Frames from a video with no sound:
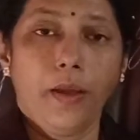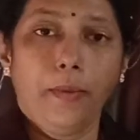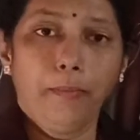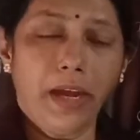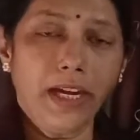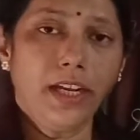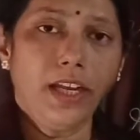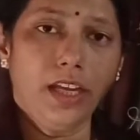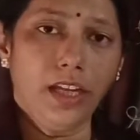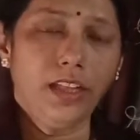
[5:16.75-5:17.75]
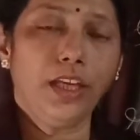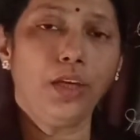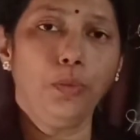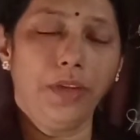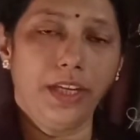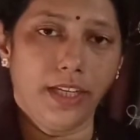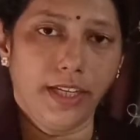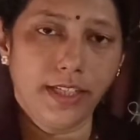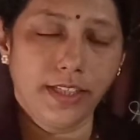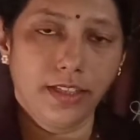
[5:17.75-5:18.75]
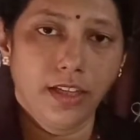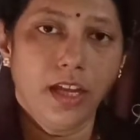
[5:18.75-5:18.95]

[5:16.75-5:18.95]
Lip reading: But in the ruminants,